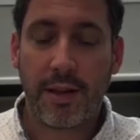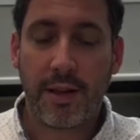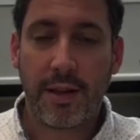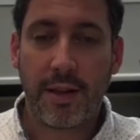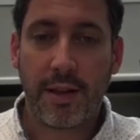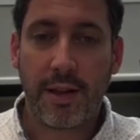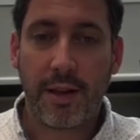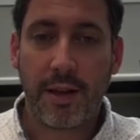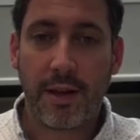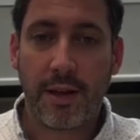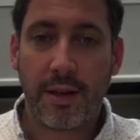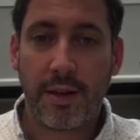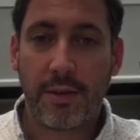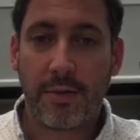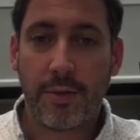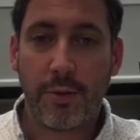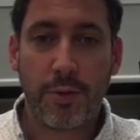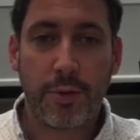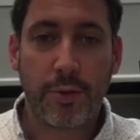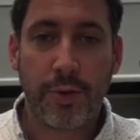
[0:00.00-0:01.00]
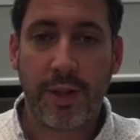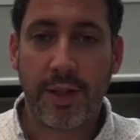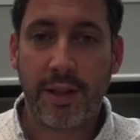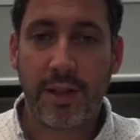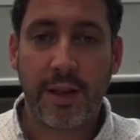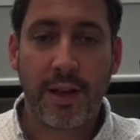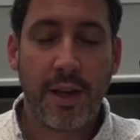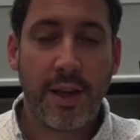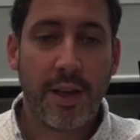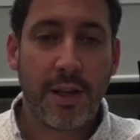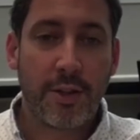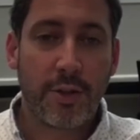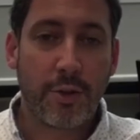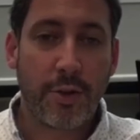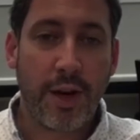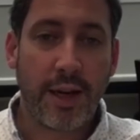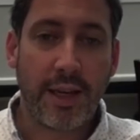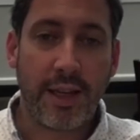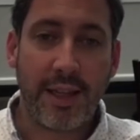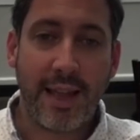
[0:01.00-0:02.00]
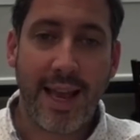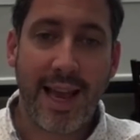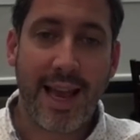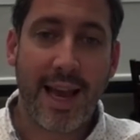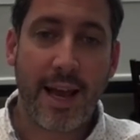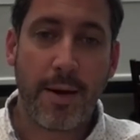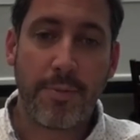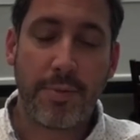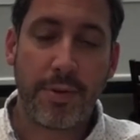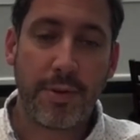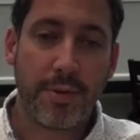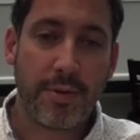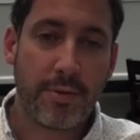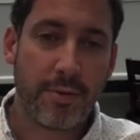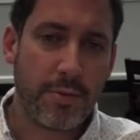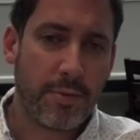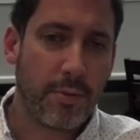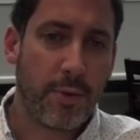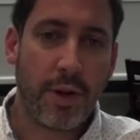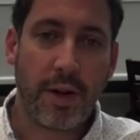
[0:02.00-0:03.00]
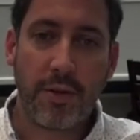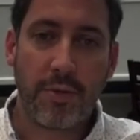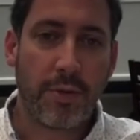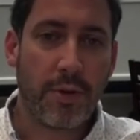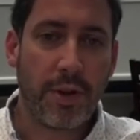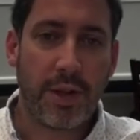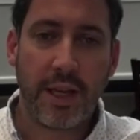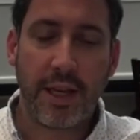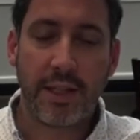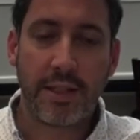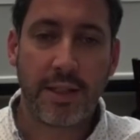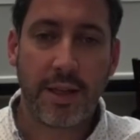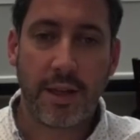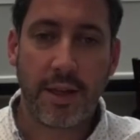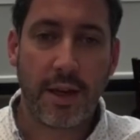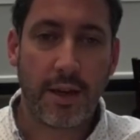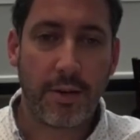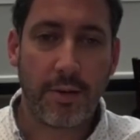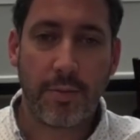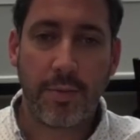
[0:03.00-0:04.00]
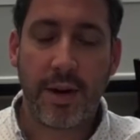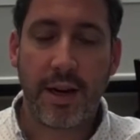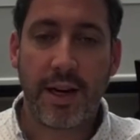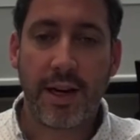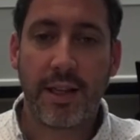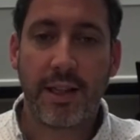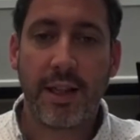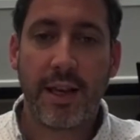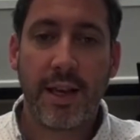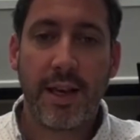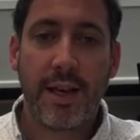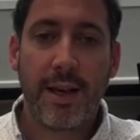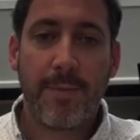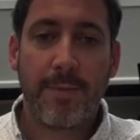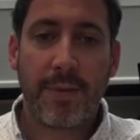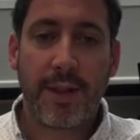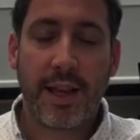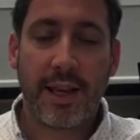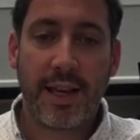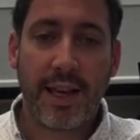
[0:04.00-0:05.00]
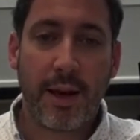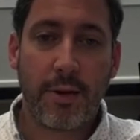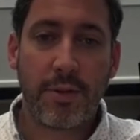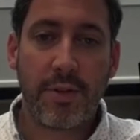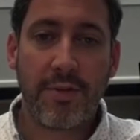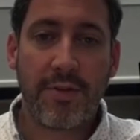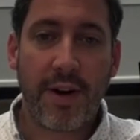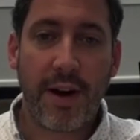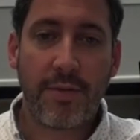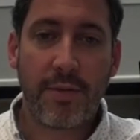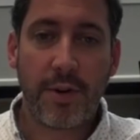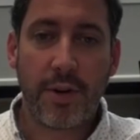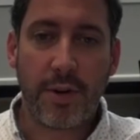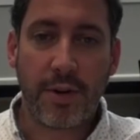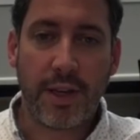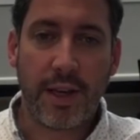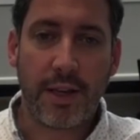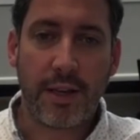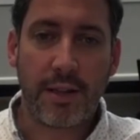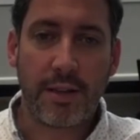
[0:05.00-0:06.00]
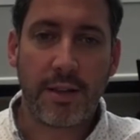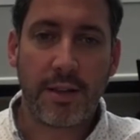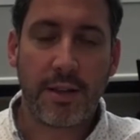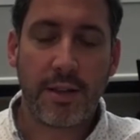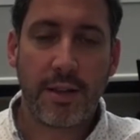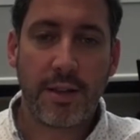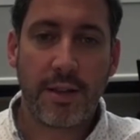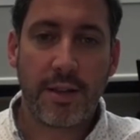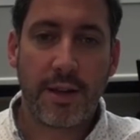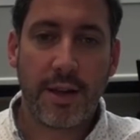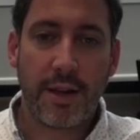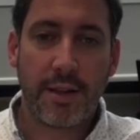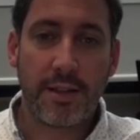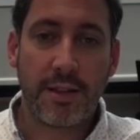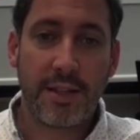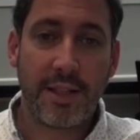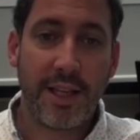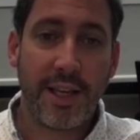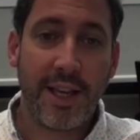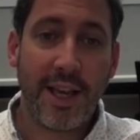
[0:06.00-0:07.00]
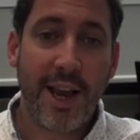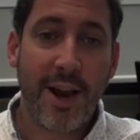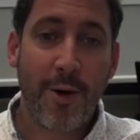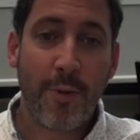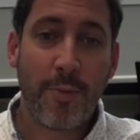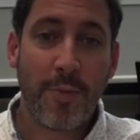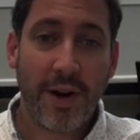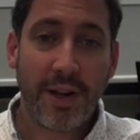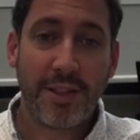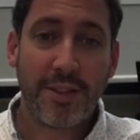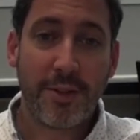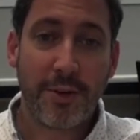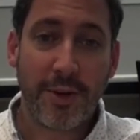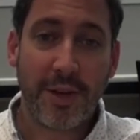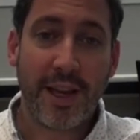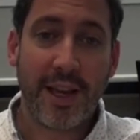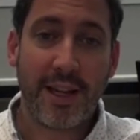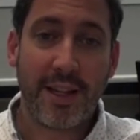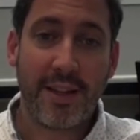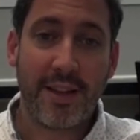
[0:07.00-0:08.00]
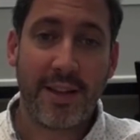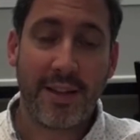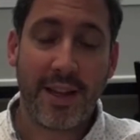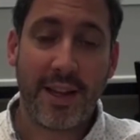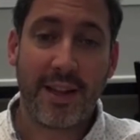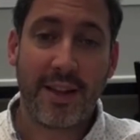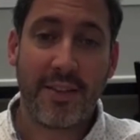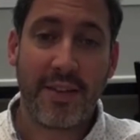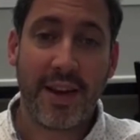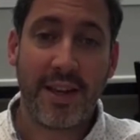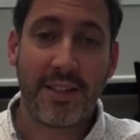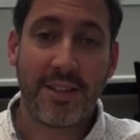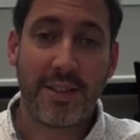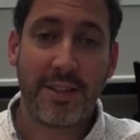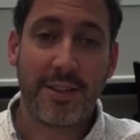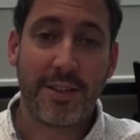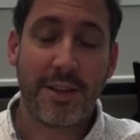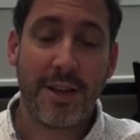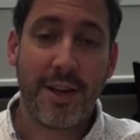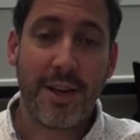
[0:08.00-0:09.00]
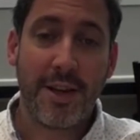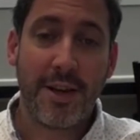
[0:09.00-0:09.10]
a nutrient tracking app, whatever it is, I don't mind, and count the fiber you're getting and see how much you're getting on a daily basis.